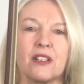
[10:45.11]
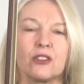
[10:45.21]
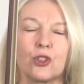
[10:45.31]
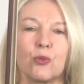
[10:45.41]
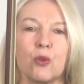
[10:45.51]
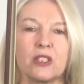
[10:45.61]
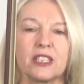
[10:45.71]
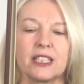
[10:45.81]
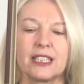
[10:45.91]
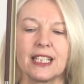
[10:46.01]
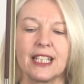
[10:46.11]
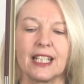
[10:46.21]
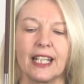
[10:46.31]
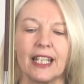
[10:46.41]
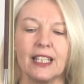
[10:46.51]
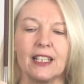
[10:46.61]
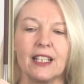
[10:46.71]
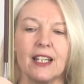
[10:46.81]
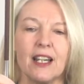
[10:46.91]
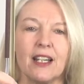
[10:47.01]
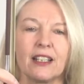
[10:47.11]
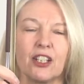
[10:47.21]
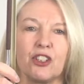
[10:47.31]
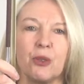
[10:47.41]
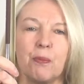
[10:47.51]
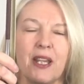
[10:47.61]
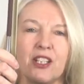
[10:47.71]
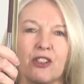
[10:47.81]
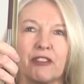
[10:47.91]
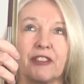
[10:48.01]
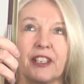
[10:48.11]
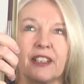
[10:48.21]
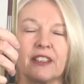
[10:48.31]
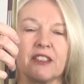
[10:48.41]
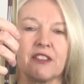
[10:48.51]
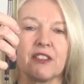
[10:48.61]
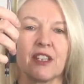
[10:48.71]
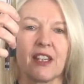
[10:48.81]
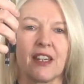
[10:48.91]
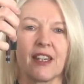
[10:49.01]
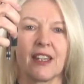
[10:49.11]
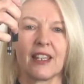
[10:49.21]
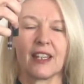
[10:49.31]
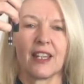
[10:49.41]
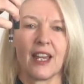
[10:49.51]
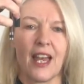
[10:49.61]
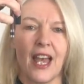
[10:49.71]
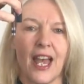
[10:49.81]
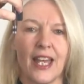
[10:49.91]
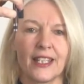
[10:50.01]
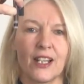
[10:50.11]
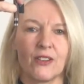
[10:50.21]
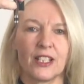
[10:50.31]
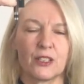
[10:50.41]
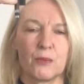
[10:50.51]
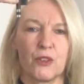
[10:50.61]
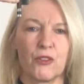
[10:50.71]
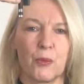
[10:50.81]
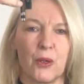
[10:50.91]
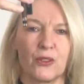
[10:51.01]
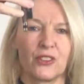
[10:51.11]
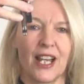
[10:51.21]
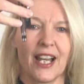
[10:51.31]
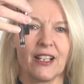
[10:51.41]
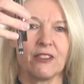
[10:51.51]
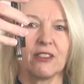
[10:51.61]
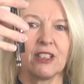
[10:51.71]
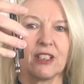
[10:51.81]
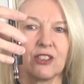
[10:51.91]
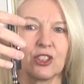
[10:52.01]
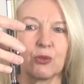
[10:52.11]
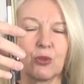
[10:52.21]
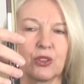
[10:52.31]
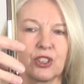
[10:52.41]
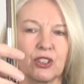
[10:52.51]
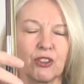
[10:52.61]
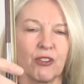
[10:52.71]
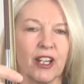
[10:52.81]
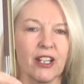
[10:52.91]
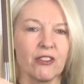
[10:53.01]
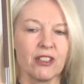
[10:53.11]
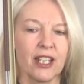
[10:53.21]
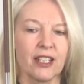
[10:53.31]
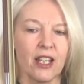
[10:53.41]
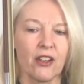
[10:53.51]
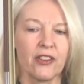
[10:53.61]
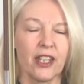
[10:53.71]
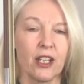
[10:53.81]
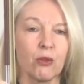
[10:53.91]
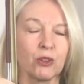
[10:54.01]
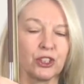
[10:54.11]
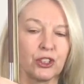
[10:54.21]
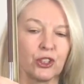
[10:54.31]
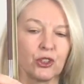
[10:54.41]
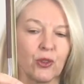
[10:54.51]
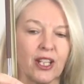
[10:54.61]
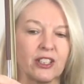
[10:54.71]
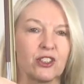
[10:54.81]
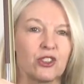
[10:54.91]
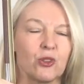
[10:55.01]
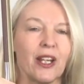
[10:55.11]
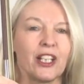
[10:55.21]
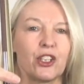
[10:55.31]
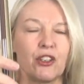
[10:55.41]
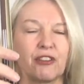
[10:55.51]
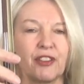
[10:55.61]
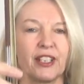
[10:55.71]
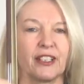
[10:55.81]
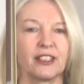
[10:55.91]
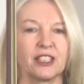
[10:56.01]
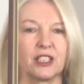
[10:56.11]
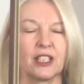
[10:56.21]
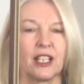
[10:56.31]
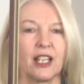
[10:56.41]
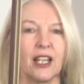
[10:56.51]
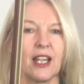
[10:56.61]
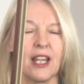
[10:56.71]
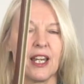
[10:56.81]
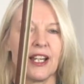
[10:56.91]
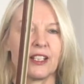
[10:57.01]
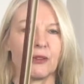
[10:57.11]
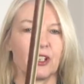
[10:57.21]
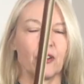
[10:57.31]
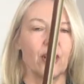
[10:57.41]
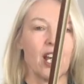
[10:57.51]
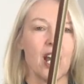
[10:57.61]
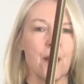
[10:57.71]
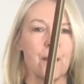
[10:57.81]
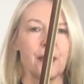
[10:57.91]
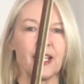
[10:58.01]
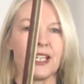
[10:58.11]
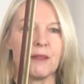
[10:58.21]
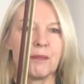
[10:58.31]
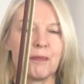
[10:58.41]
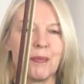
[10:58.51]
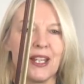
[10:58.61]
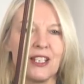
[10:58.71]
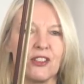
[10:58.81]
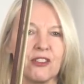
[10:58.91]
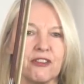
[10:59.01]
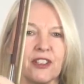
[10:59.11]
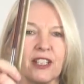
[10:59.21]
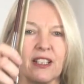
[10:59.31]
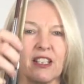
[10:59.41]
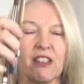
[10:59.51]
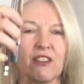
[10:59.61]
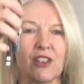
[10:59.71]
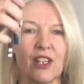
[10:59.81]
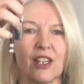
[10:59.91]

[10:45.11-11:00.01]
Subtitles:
towards the ceiling, can you bend your fingers? And now let's move the bow down towards the ground. And now then I want you to try and stretch your fingers. And then we're going up again, bend your fingers,